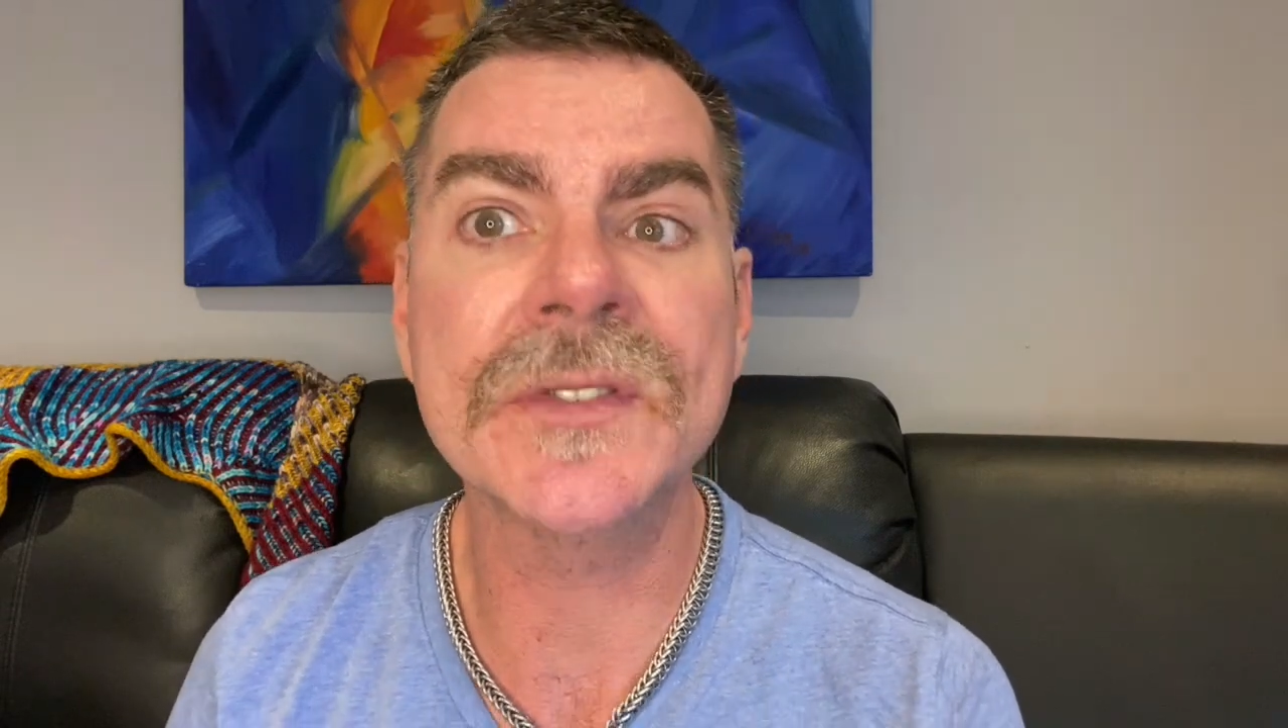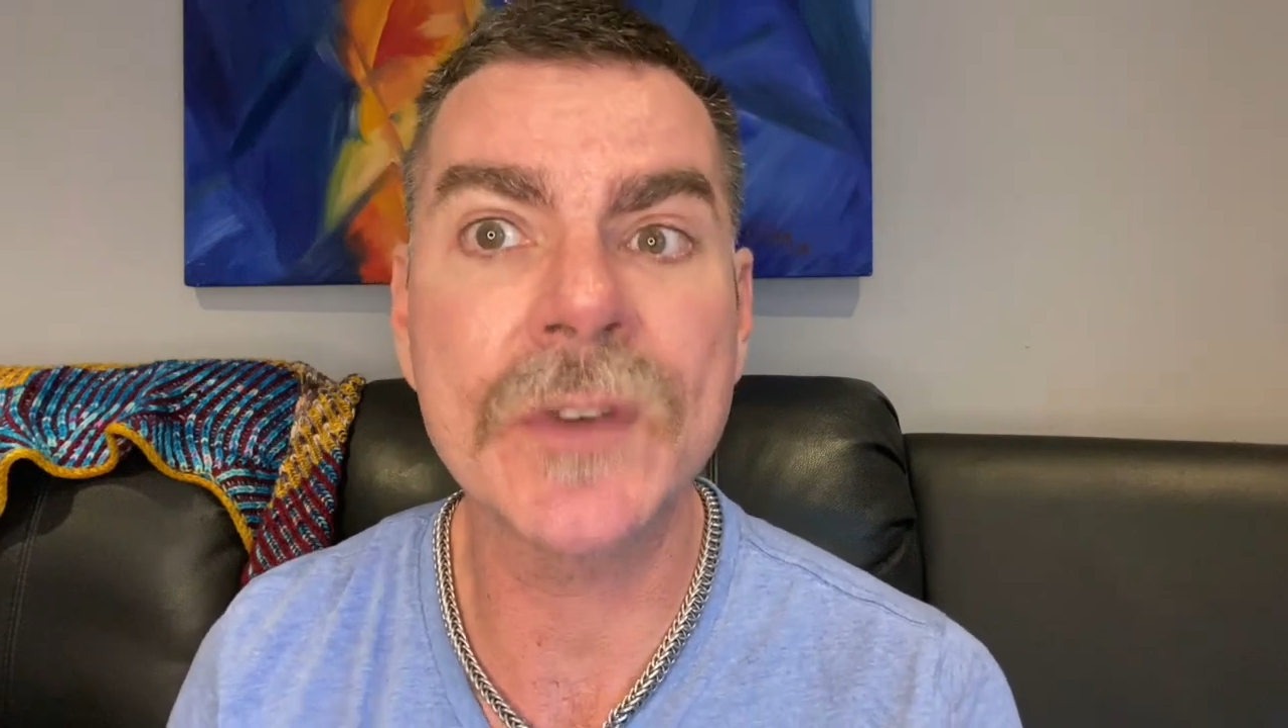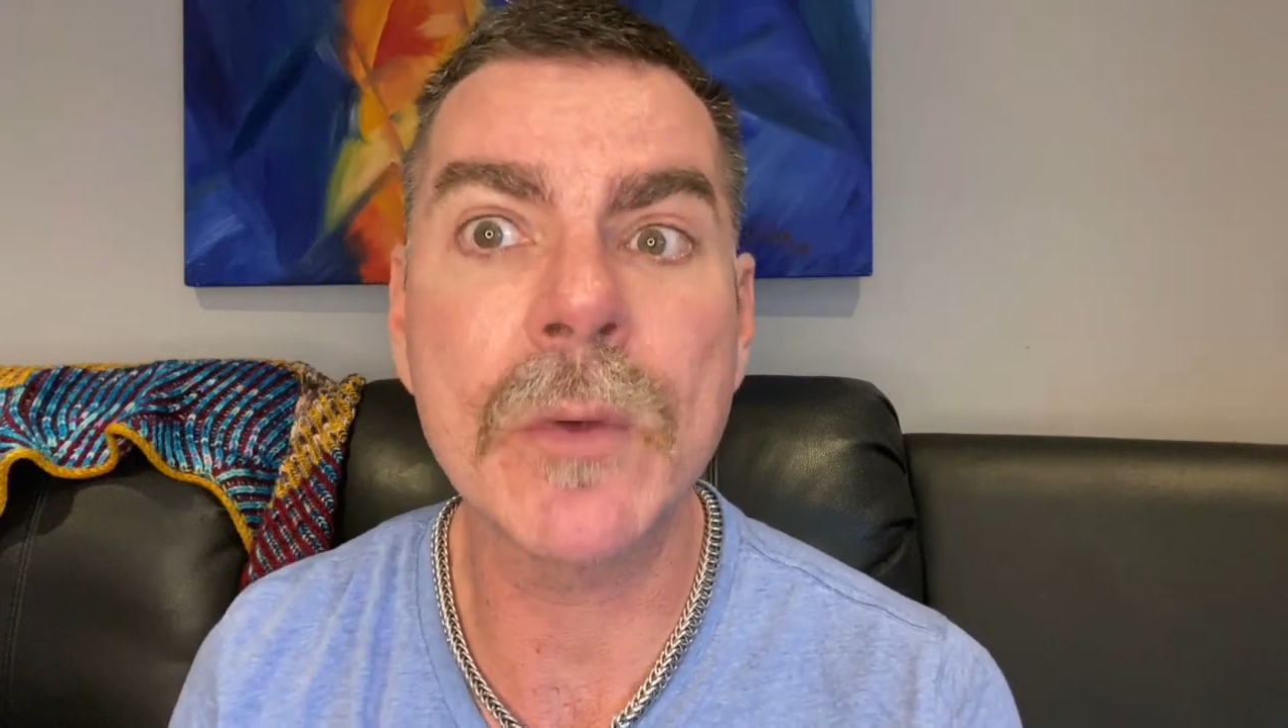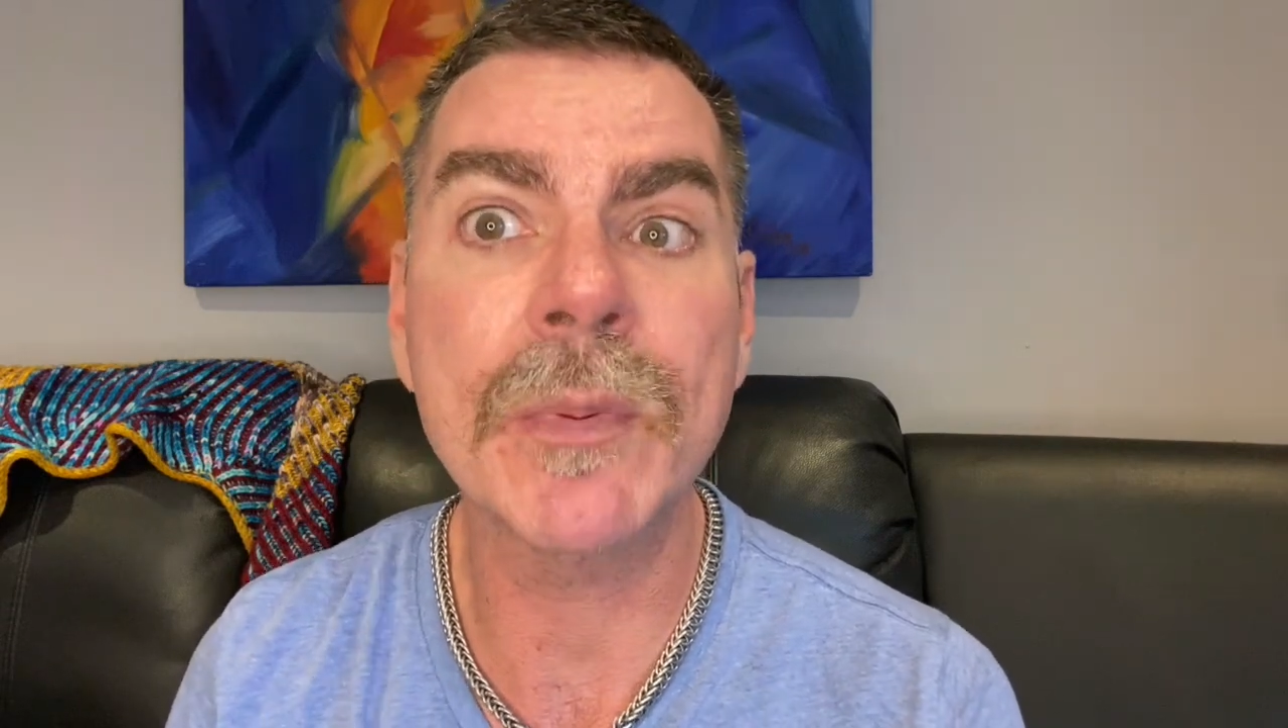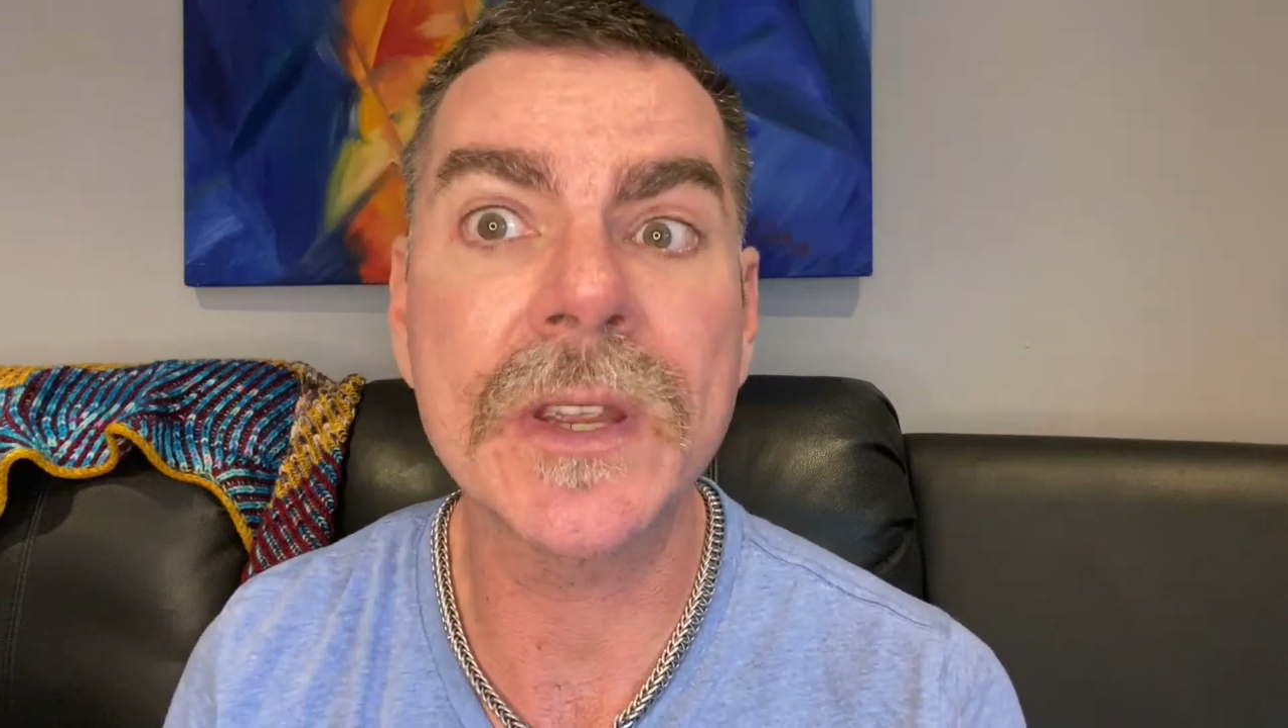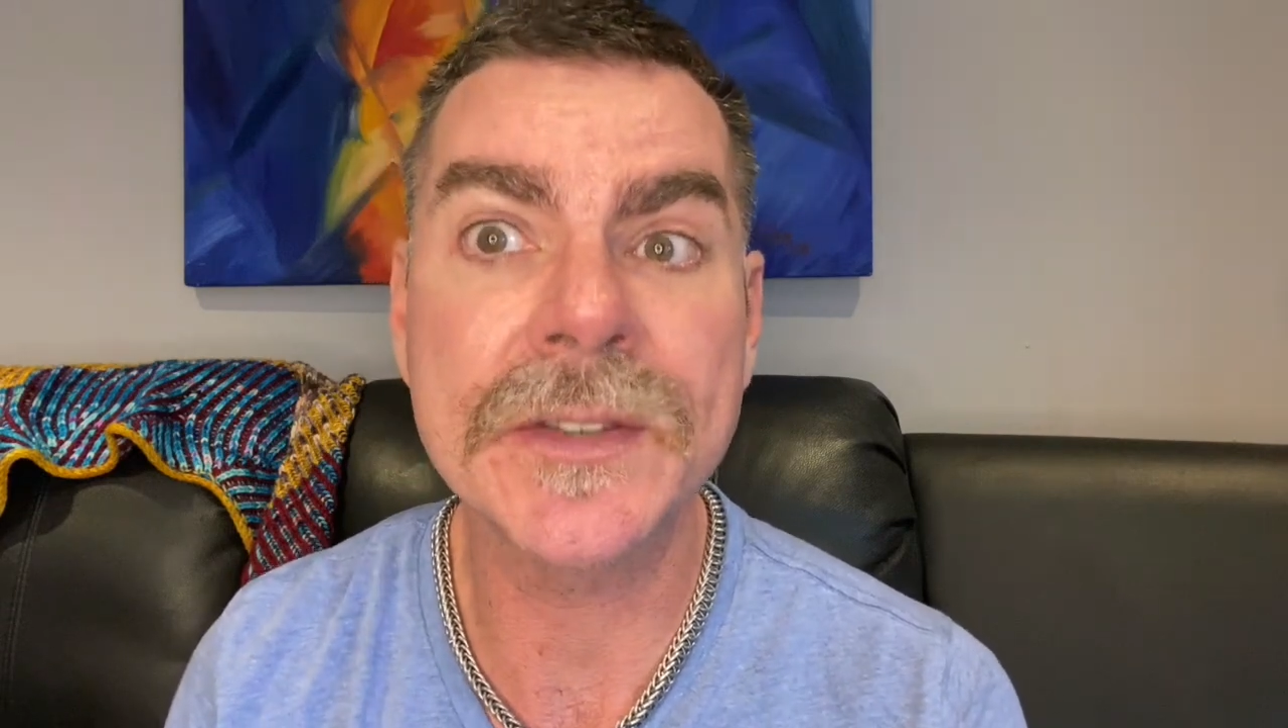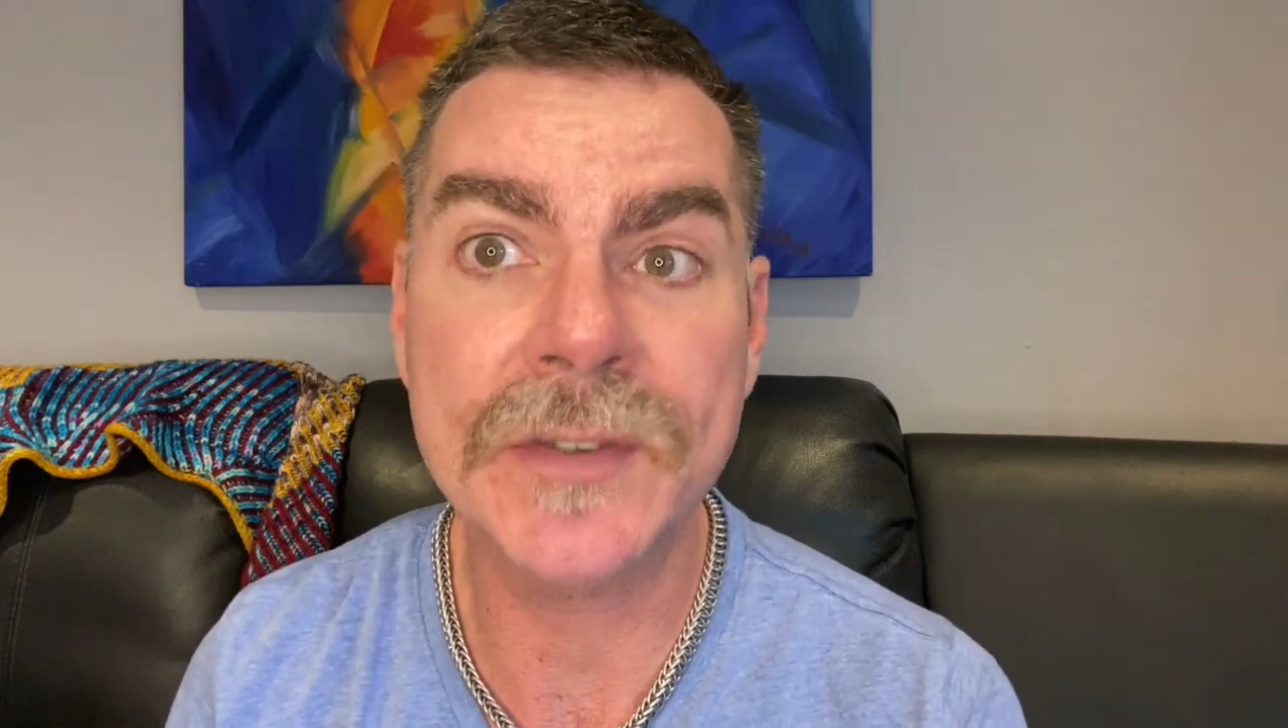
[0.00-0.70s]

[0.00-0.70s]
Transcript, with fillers: Soap is